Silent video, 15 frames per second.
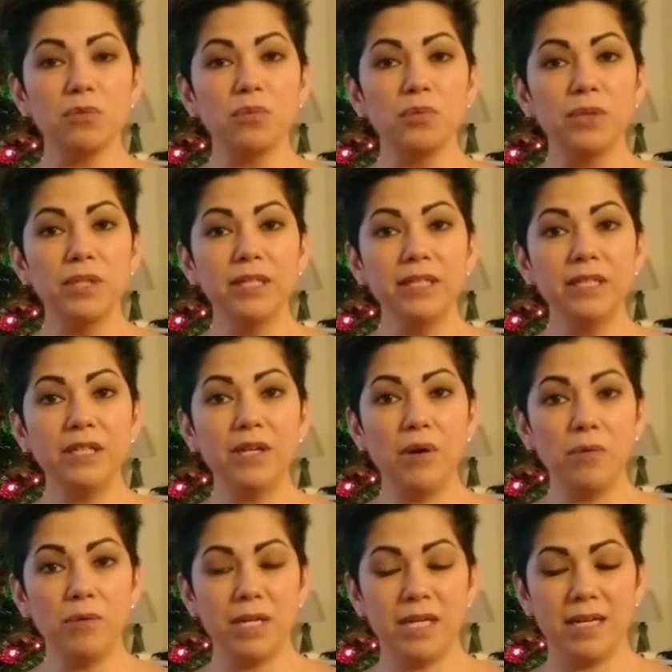Really
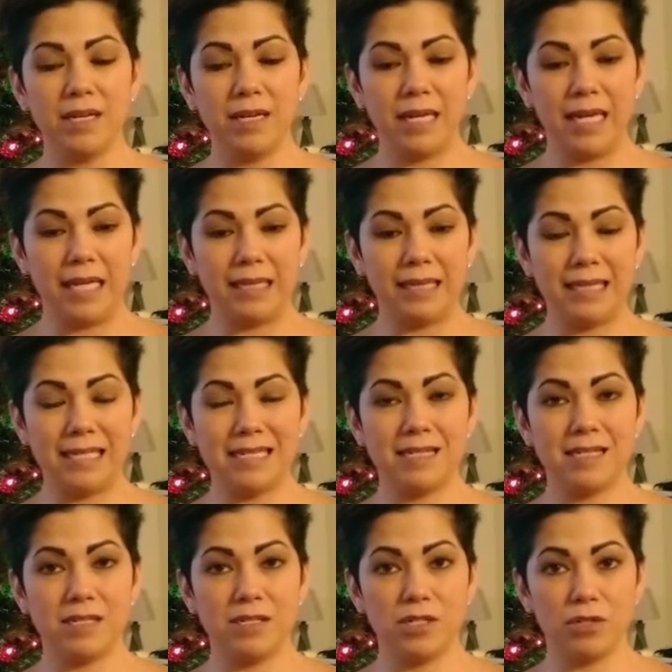hone in and
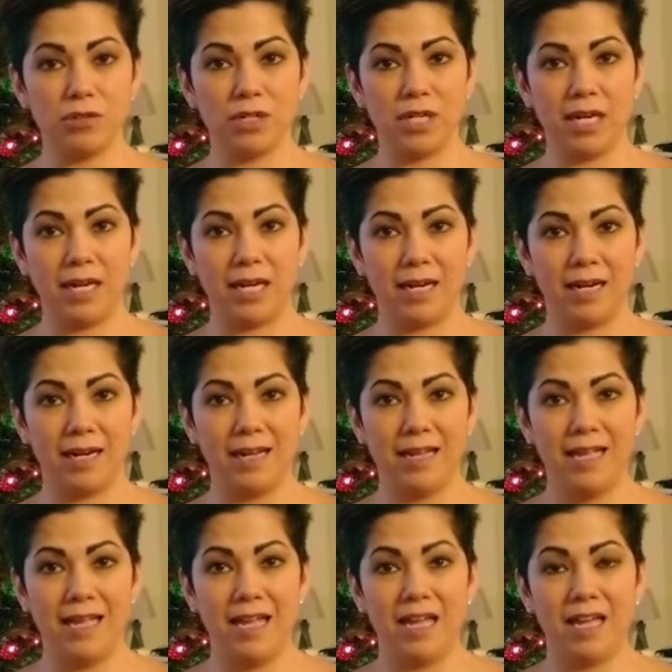listen to your gut
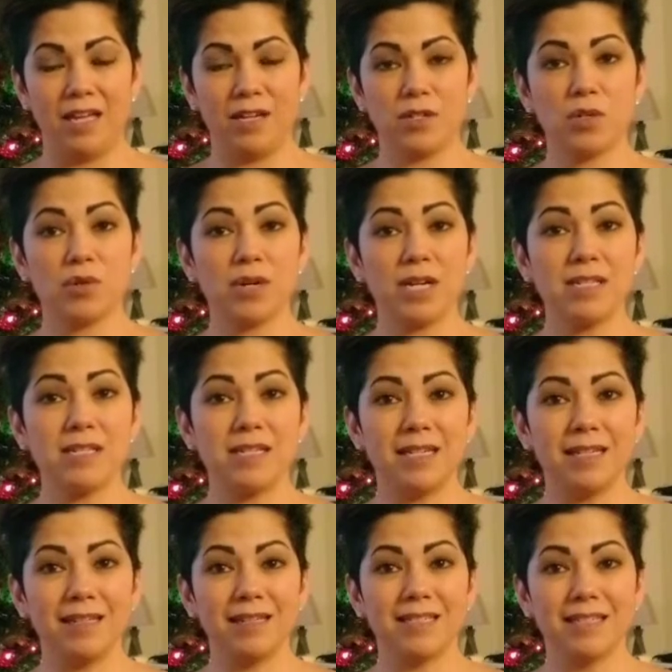and trust
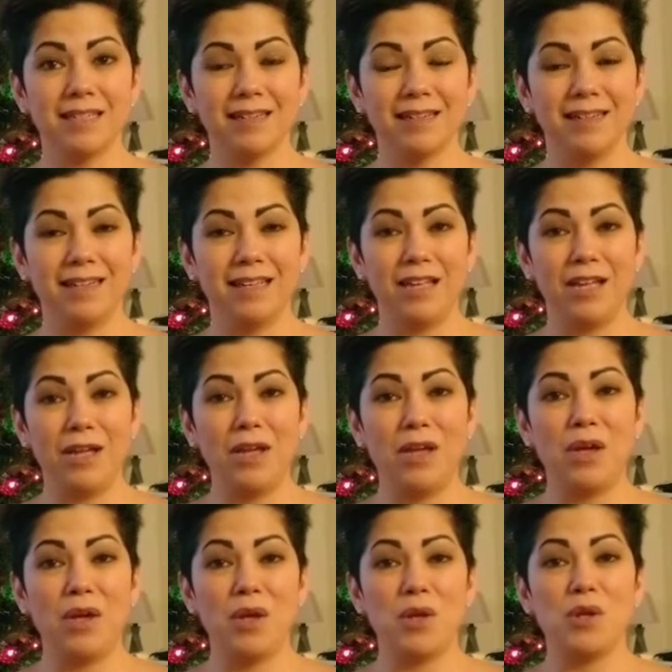it.
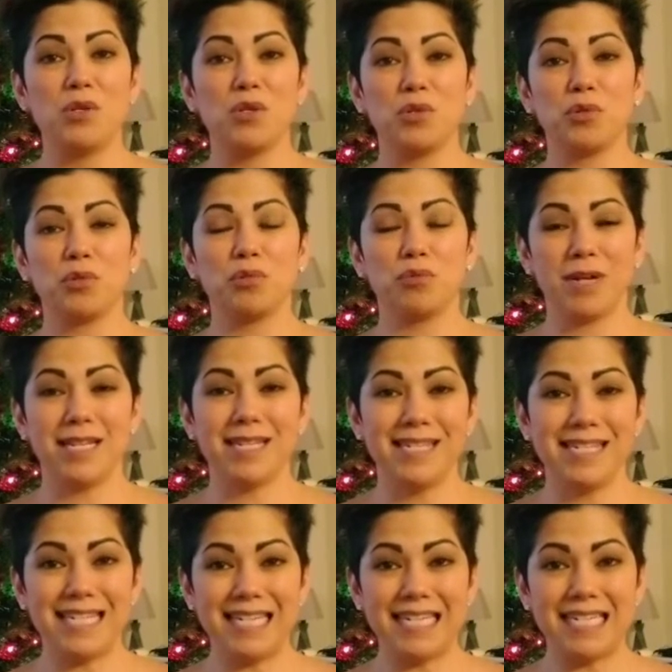
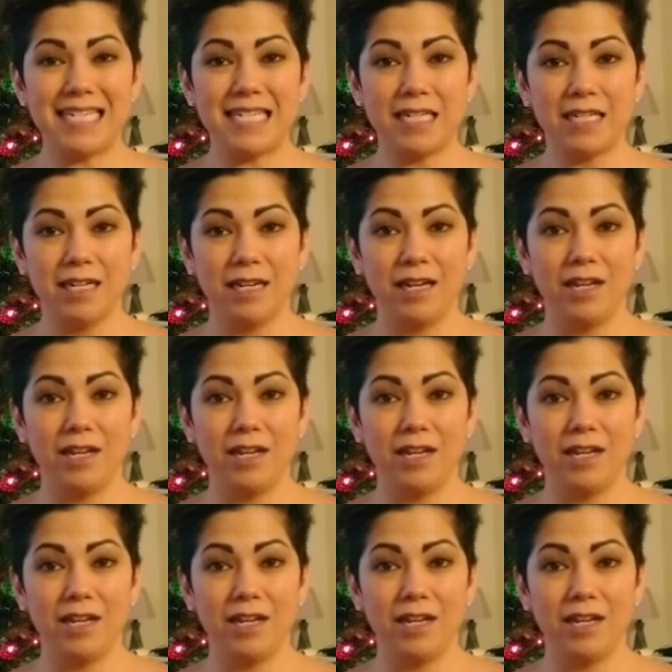Trust it.